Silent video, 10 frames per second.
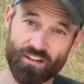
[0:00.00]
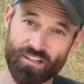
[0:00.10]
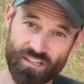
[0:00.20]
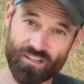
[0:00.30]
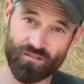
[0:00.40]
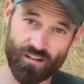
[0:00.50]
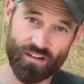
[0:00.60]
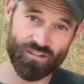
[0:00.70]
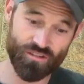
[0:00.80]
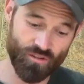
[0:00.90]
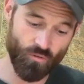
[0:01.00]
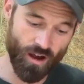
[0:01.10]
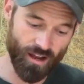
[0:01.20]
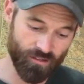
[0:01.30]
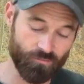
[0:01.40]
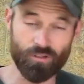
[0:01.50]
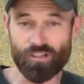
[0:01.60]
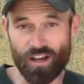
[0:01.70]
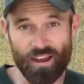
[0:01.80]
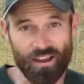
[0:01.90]
to see a tarantula in the wild,
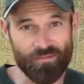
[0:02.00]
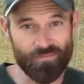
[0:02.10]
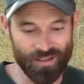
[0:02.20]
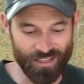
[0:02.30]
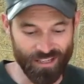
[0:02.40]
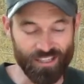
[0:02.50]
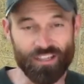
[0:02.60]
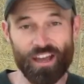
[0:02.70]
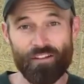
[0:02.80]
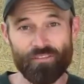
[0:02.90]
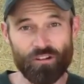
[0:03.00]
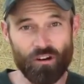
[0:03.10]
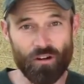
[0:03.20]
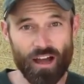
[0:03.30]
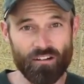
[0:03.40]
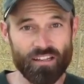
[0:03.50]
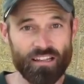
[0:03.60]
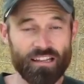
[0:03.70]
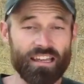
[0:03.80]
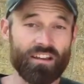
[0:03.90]
which I am, you have to go out
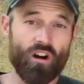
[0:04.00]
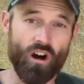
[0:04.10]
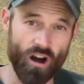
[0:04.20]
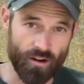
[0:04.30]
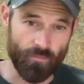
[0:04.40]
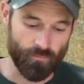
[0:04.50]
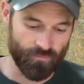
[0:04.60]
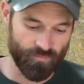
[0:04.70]
in autumn.